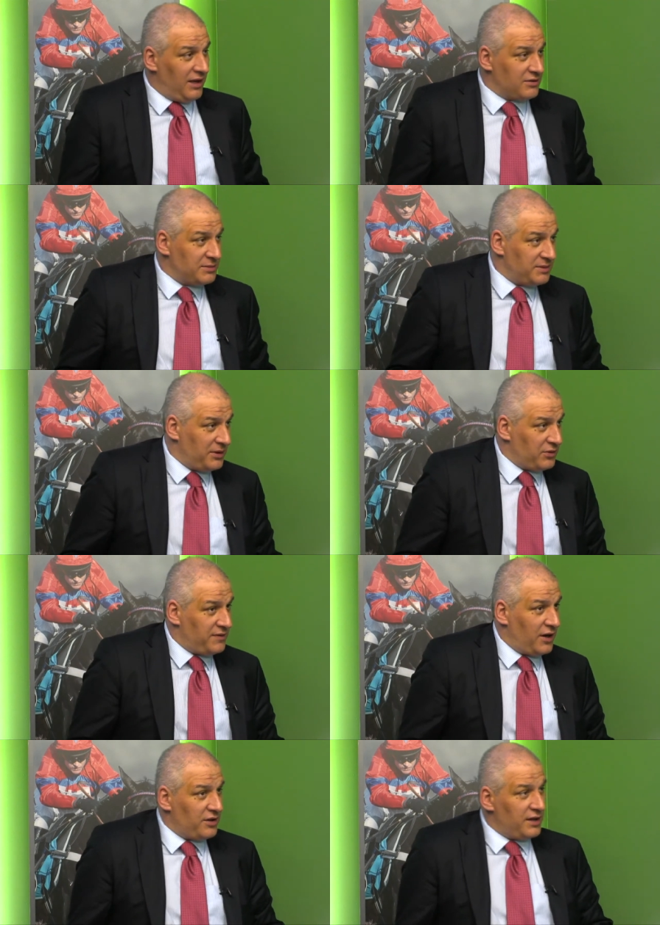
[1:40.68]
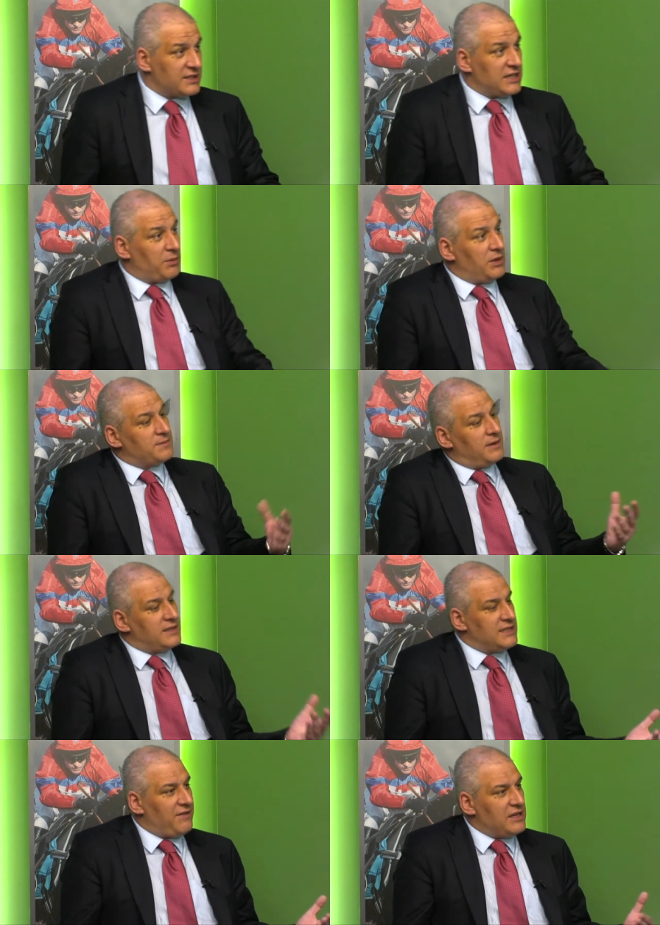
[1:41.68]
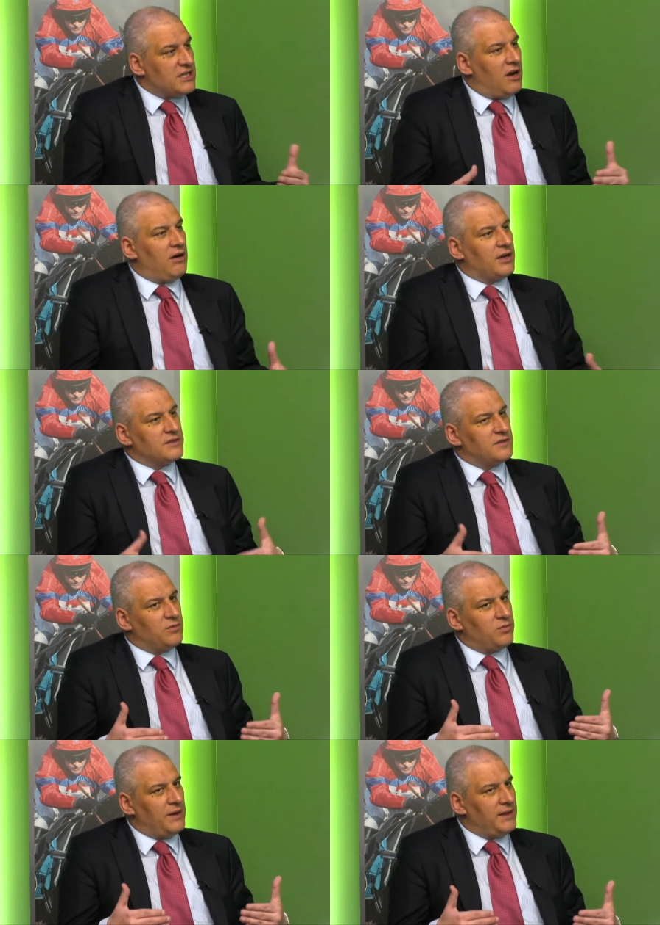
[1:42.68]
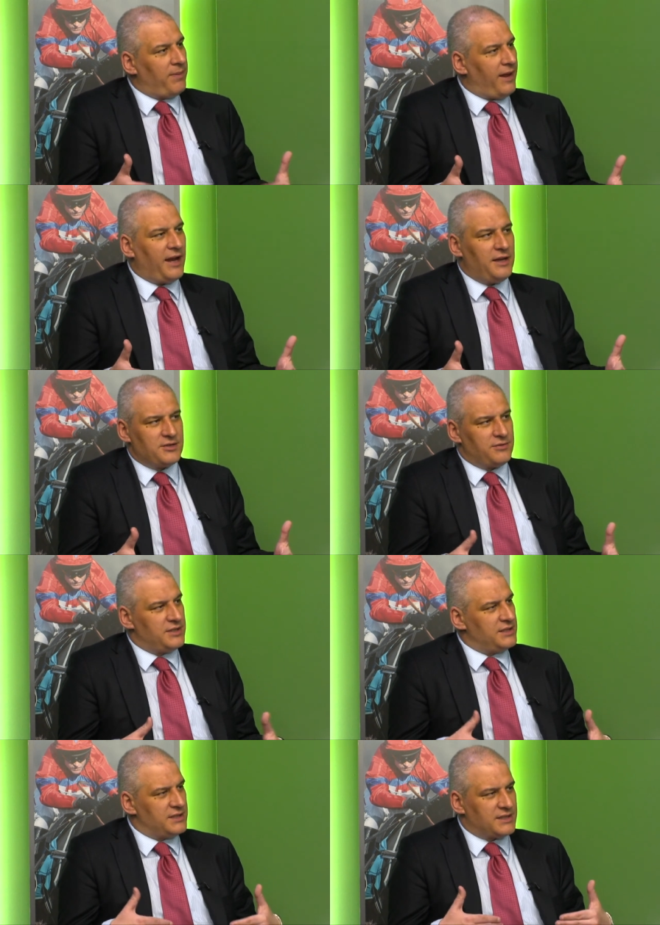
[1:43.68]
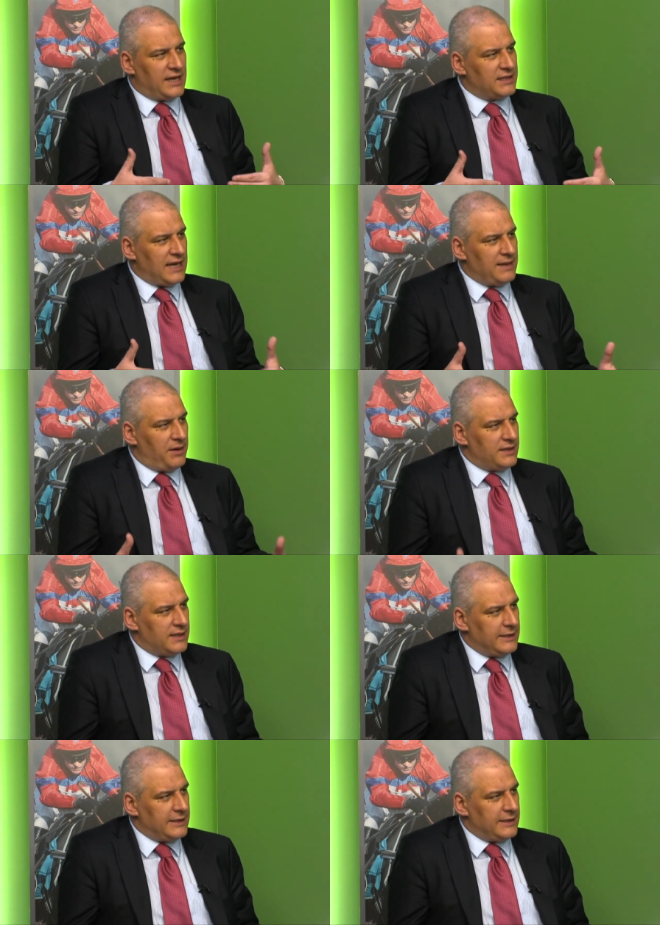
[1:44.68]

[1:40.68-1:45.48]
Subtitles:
ask him to be on the phone in the next couple of weeks, but does he have any targets of when the plan is, or is it just take day by day?